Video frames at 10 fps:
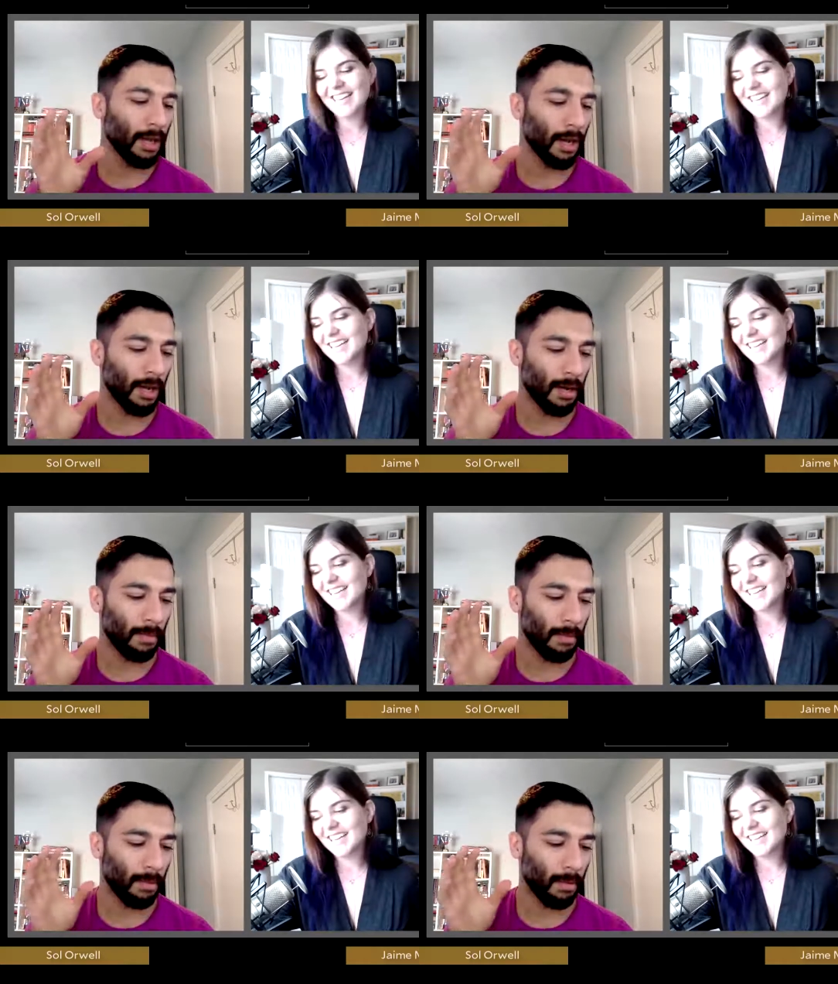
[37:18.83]

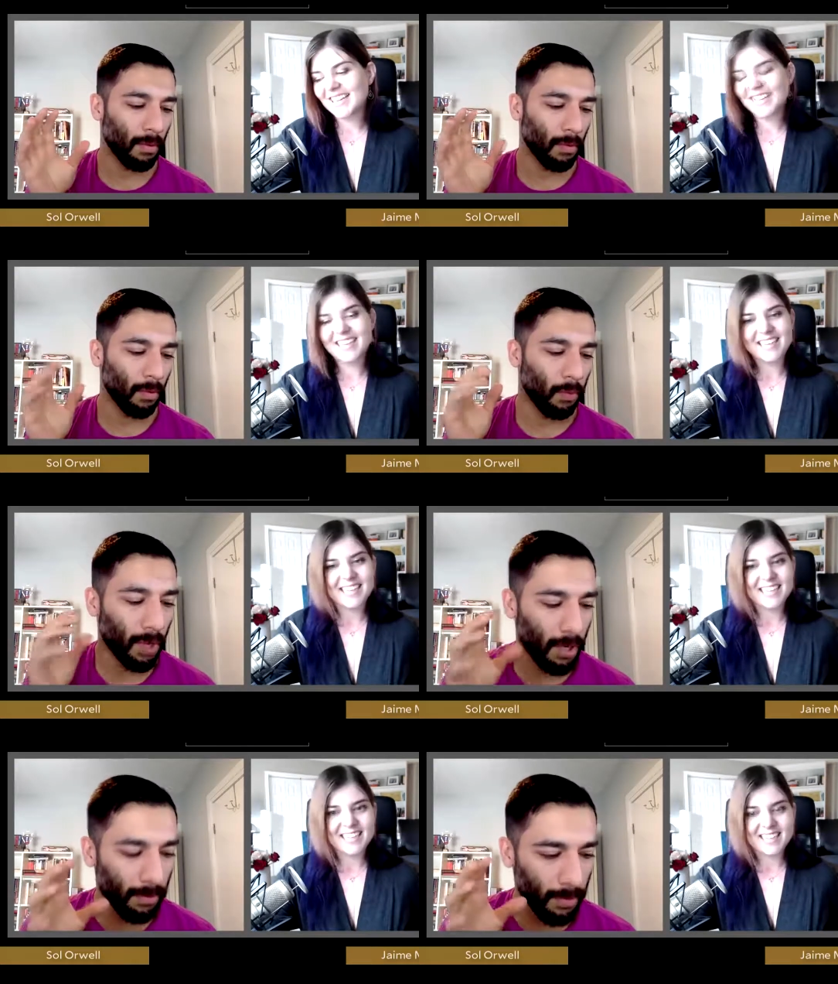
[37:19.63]
Speaker 1: Um,
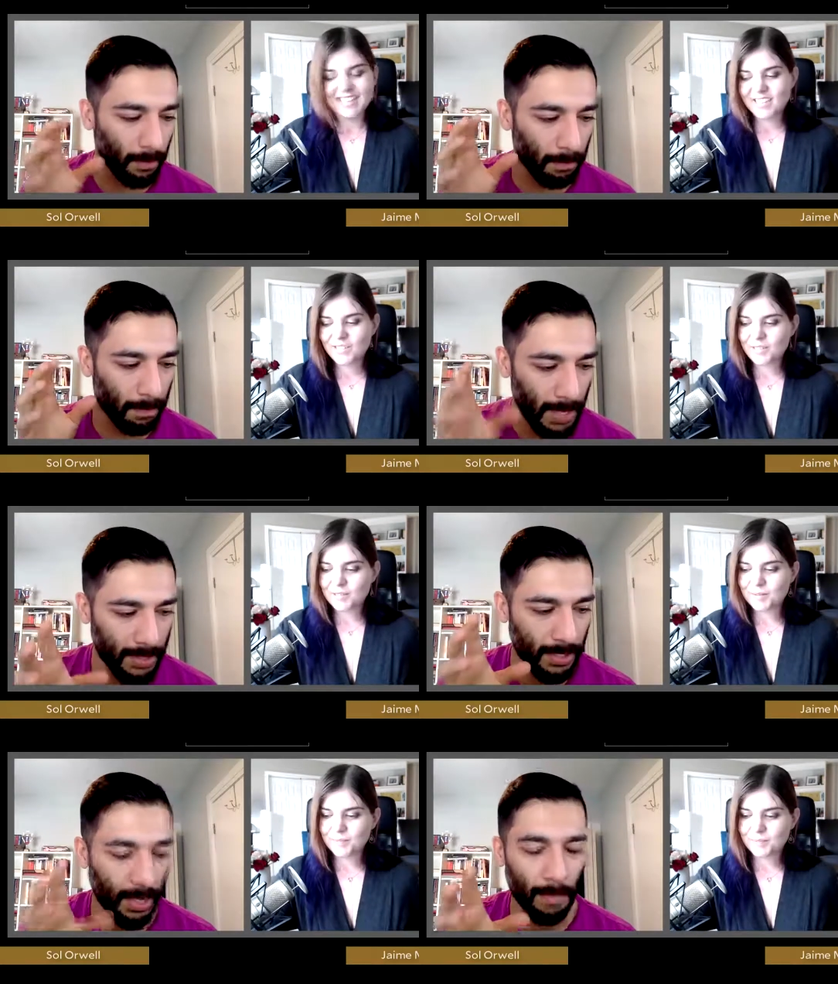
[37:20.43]
one of the
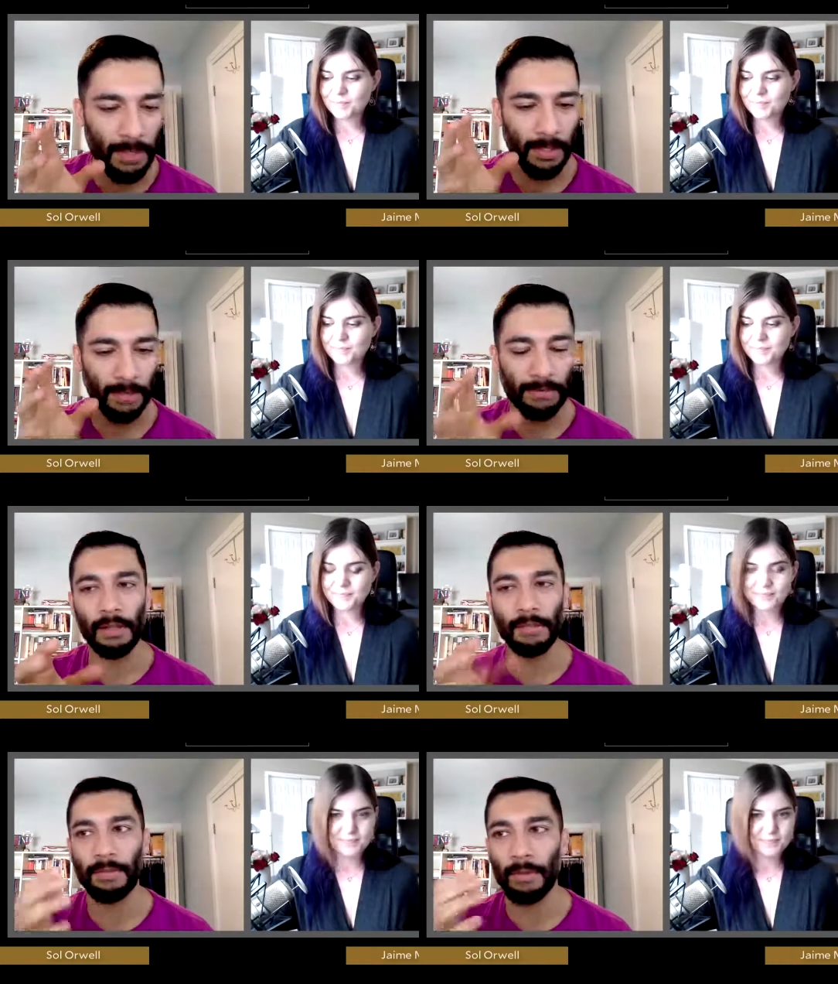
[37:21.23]
best habits I've
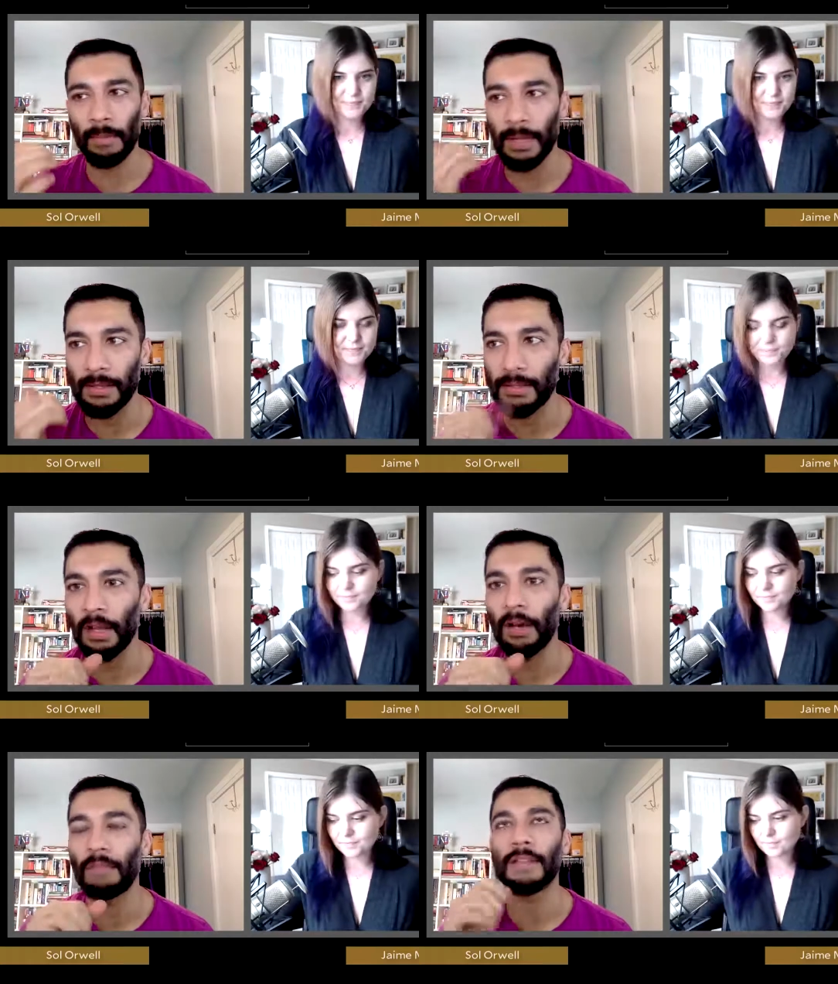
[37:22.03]
developed for
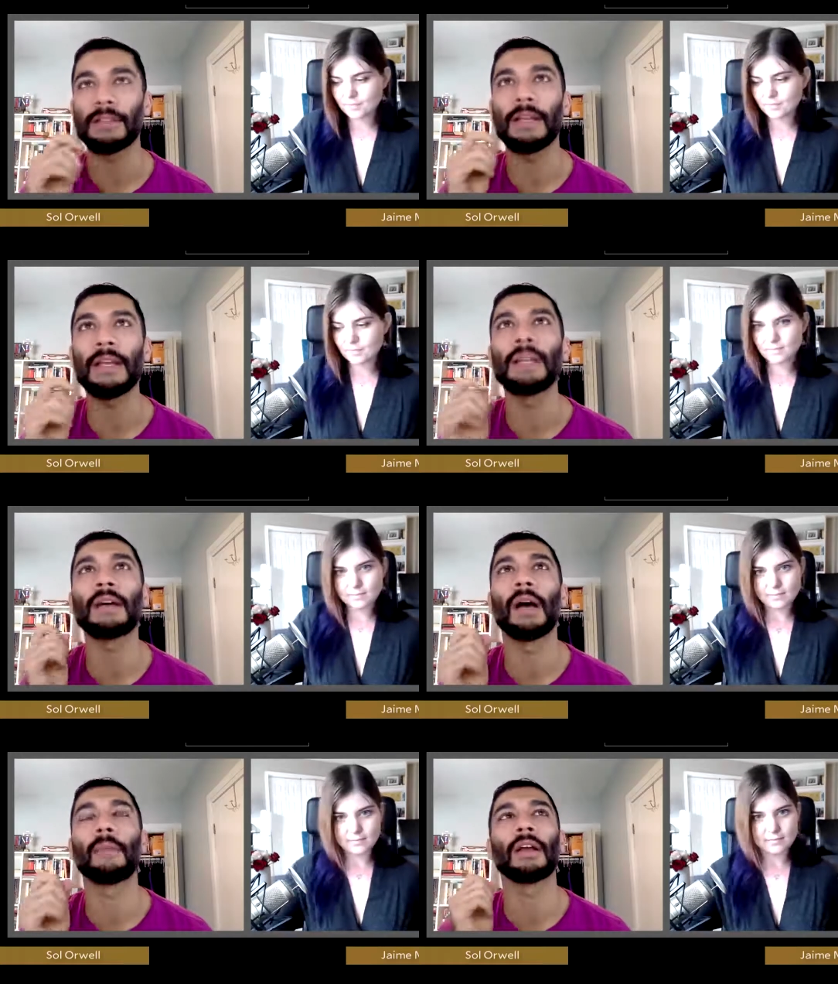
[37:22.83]
myself is
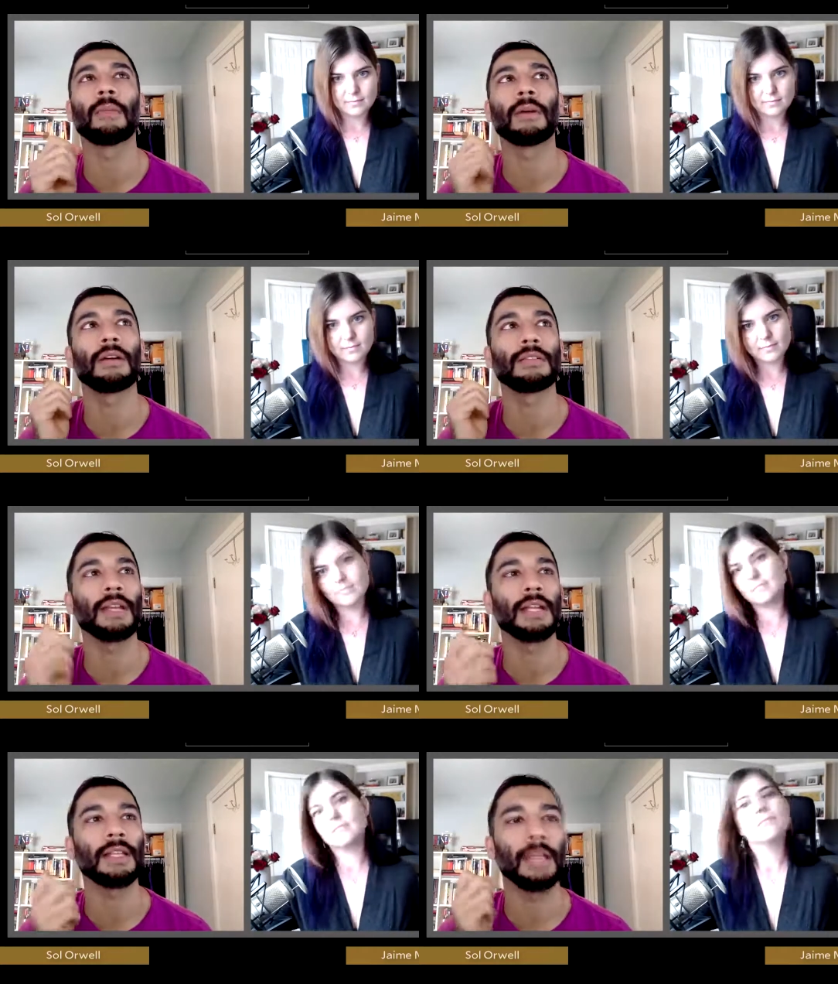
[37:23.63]
anytime I come across
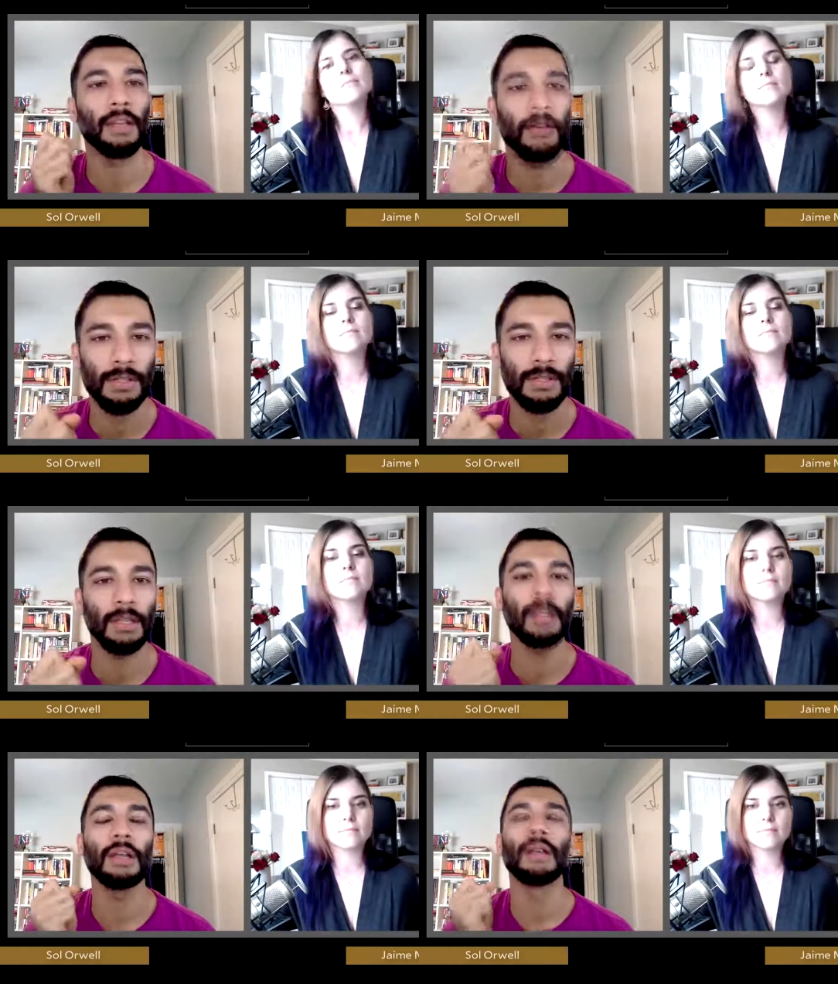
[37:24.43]
anything
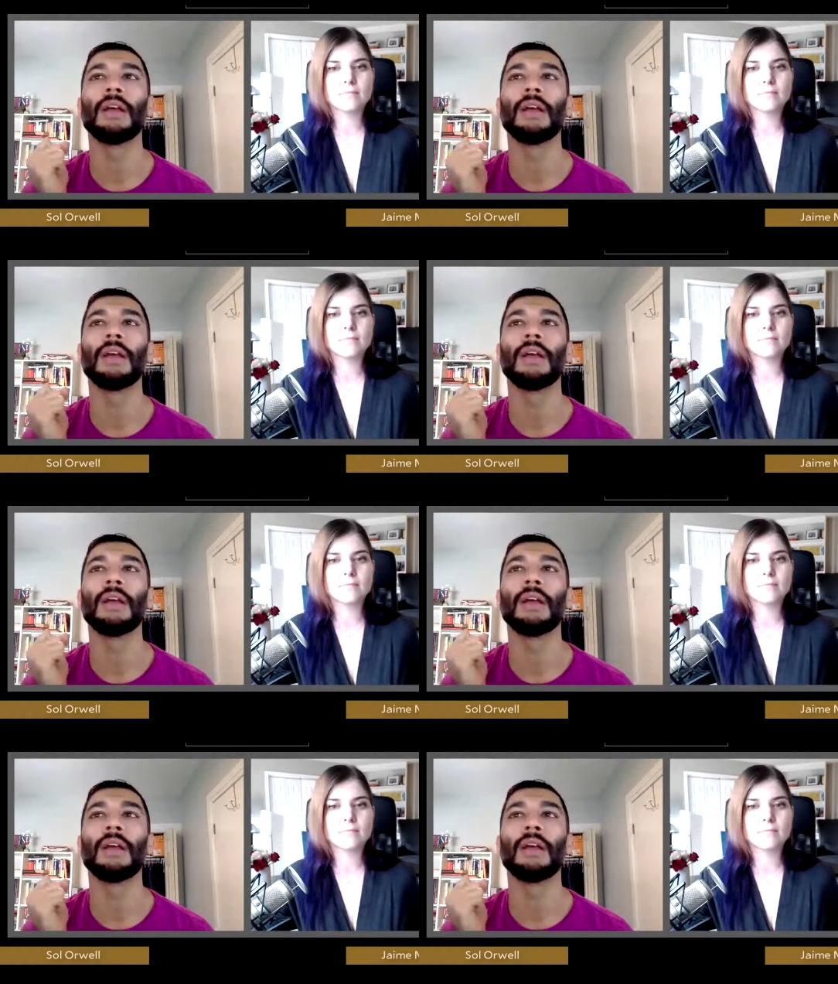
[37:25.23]
interesting,